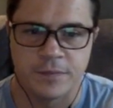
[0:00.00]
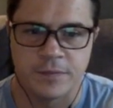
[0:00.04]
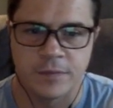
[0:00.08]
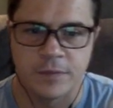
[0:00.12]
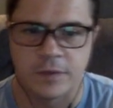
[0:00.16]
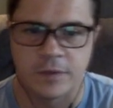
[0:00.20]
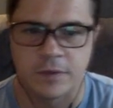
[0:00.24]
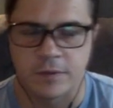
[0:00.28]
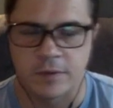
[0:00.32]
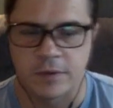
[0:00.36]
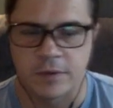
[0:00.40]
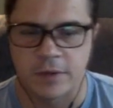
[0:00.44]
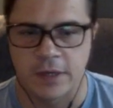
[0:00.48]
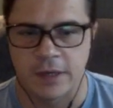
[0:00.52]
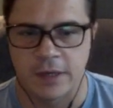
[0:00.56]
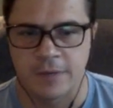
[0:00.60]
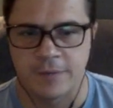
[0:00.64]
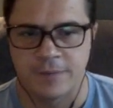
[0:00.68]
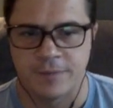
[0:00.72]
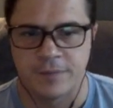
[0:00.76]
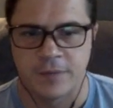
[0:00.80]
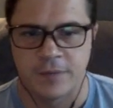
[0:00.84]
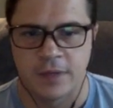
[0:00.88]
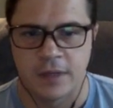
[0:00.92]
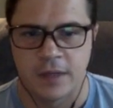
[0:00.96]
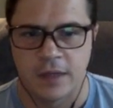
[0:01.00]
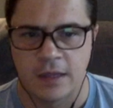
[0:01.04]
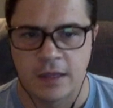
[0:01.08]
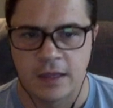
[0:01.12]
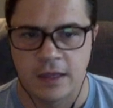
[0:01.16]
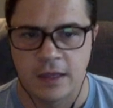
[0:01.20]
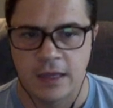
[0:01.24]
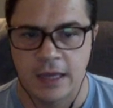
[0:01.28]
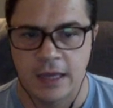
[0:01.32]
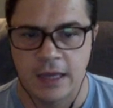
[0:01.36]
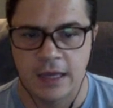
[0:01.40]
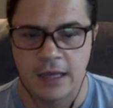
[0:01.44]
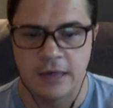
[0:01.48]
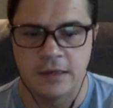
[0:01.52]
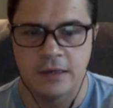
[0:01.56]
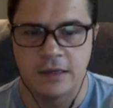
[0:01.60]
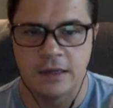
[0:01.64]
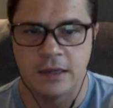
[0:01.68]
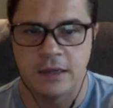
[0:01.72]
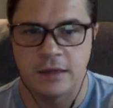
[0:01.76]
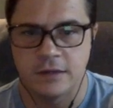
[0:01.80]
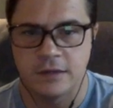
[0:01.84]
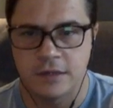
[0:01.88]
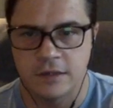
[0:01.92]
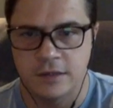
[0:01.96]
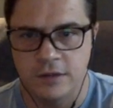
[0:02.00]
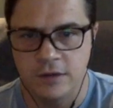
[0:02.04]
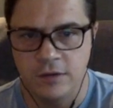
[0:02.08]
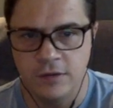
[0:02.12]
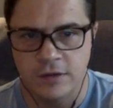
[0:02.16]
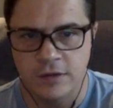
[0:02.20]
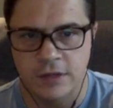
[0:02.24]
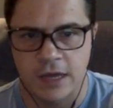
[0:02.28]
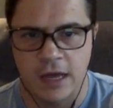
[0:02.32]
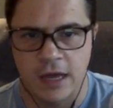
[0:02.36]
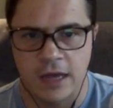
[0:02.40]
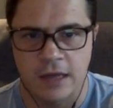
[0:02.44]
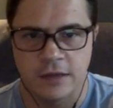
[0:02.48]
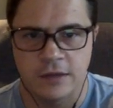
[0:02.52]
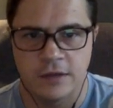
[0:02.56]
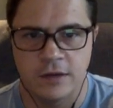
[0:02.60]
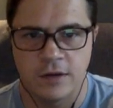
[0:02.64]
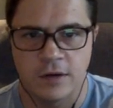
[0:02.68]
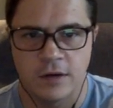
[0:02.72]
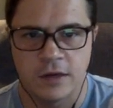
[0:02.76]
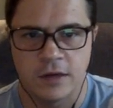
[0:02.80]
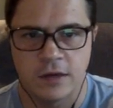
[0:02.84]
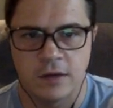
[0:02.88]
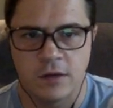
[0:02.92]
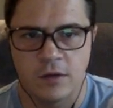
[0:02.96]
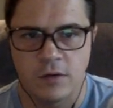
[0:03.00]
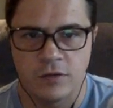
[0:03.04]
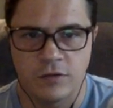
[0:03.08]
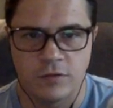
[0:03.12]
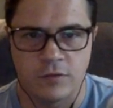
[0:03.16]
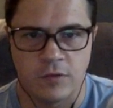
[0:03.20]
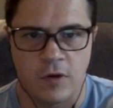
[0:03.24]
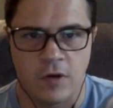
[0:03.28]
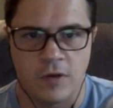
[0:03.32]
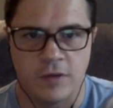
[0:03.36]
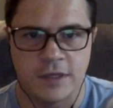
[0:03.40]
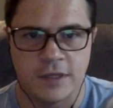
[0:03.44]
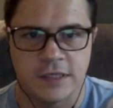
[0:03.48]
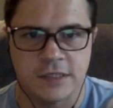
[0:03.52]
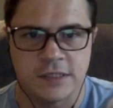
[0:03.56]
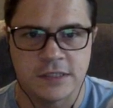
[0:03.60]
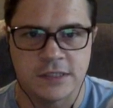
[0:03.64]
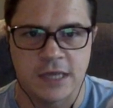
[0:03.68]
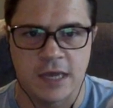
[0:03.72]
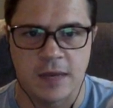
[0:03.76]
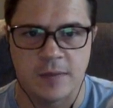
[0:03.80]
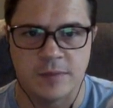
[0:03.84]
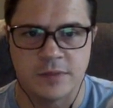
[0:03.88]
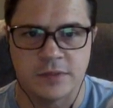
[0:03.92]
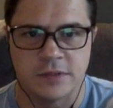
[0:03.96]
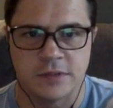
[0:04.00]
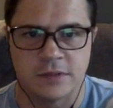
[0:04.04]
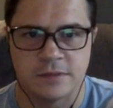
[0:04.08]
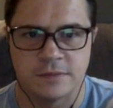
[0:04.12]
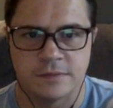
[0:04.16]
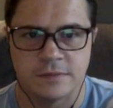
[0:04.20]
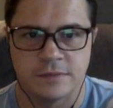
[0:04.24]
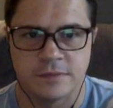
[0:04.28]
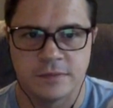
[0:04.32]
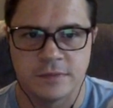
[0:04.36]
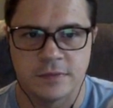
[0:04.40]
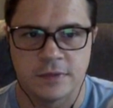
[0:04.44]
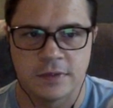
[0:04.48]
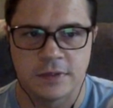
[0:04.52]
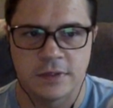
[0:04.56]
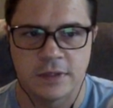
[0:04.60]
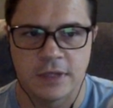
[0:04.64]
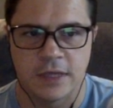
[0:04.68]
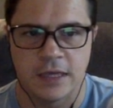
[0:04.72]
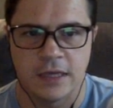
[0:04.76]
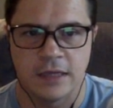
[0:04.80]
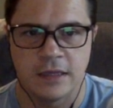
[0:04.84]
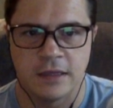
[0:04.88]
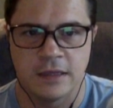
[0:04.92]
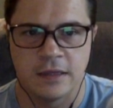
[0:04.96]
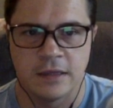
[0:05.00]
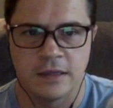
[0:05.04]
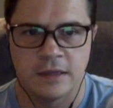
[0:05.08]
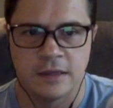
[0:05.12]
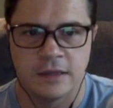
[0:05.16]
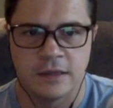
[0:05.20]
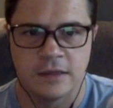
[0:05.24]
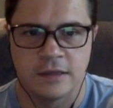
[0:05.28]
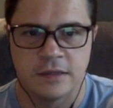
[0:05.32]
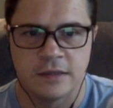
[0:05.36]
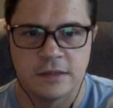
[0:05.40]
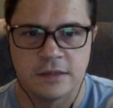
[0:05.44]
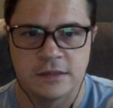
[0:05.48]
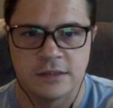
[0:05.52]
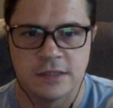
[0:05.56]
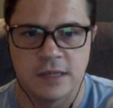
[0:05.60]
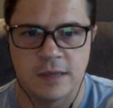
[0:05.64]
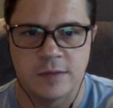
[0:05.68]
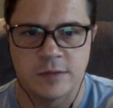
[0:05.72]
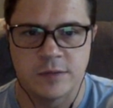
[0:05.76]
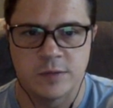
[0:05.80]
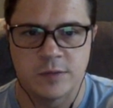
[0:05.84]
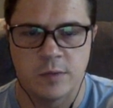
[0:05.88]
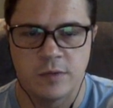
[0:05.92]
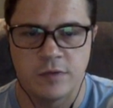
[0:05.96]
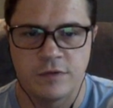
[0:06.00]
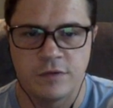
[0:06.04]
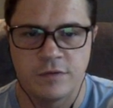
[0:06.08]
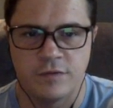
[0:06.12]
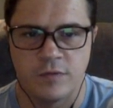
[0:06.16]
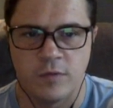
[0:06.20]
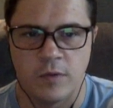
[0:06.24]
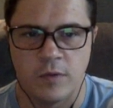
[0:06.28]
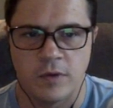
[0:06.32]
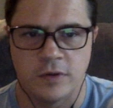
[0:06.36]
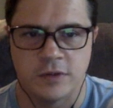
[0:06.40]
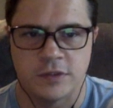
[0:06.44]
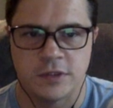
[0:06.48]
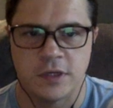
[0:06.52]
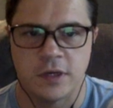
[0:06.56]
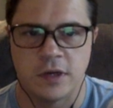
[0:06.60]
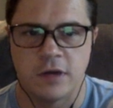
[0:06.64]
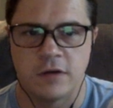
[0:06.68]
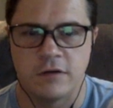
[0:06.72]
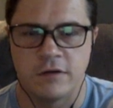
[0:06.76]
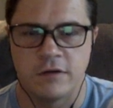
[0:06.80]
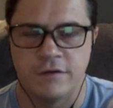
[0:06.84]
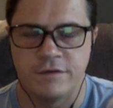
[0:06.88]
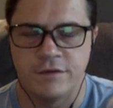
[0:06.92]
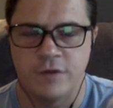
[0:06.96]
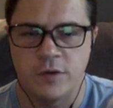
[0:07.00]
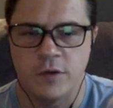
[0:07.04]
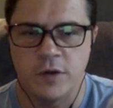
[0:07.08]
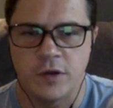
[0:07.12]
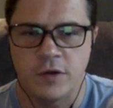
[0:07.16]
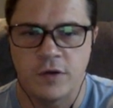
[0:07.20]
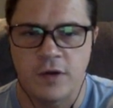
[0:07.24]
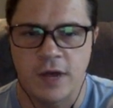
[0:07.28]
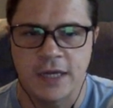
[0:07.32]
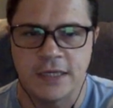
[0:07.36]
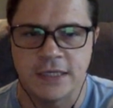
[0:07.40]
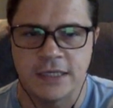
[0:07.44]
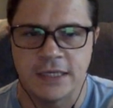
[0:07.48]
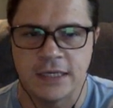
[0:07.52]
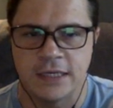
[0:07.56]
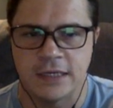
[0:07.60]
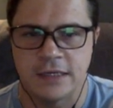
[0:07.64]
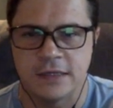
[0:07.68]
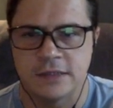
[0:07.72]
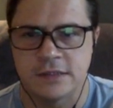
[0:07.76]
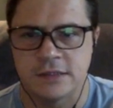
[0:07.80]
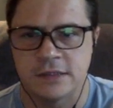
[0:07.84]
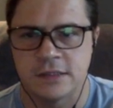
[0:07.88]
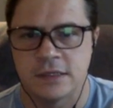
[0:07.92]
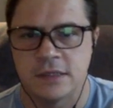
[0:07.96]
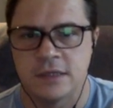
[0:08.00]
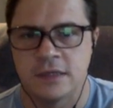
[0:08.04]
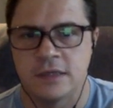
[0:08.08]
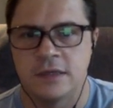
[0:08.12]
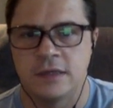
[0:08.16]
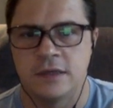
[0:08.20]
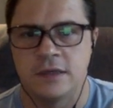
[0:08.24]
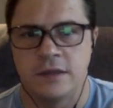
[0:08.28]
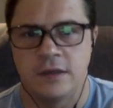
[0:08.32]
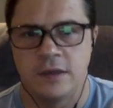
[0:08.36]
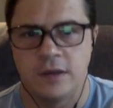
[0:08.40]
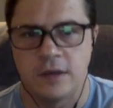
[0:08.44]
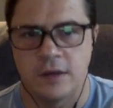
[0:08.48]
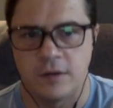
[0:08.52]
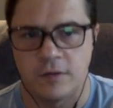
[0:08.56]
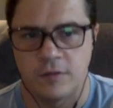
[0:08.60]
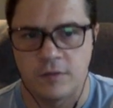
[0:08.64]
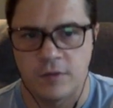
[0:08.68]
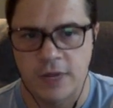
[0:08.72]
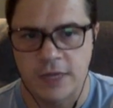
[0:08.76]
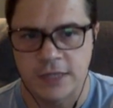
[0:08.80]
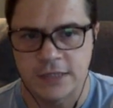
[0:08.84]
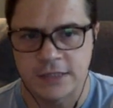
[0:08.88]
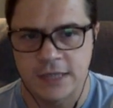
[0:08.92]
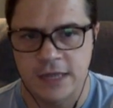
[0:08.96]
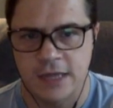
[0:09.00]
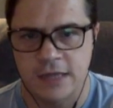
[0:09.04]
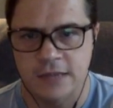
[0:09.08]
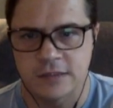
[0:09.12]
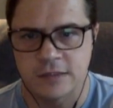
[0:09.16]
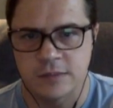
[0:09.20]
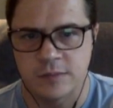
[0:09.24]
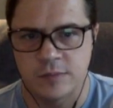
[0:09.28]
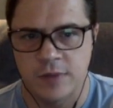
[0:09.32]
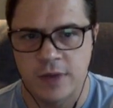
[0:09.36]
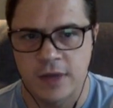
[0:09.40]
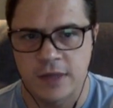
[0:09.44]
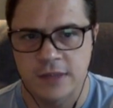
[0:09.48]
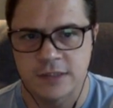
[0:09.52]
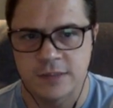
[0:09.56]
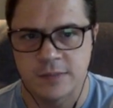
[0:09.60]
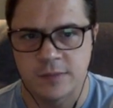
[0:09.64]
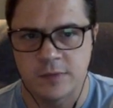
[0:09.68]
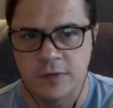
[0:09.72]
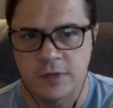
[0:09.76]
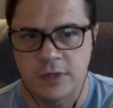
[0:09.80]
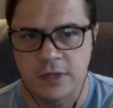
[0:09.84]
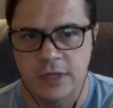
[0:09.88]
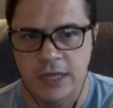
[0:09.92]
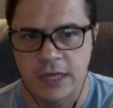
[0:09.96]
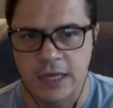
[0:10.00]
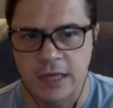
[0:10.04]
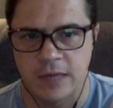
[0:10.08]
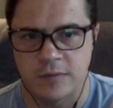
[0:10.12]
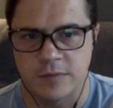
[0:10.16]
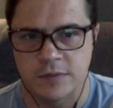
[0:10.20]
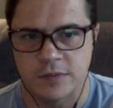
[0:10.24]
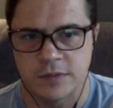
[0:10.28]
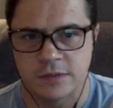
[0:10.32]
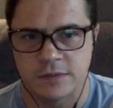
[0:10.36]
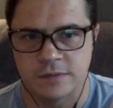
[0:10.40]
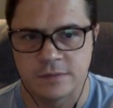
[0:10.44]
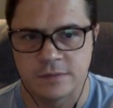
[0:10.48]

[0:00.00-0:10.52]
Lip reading: Okay? And to do that, you're going to go through all these steps. Okay? steps 1 through 4. So you're going to review your ideas, you're going to write down some possible claims,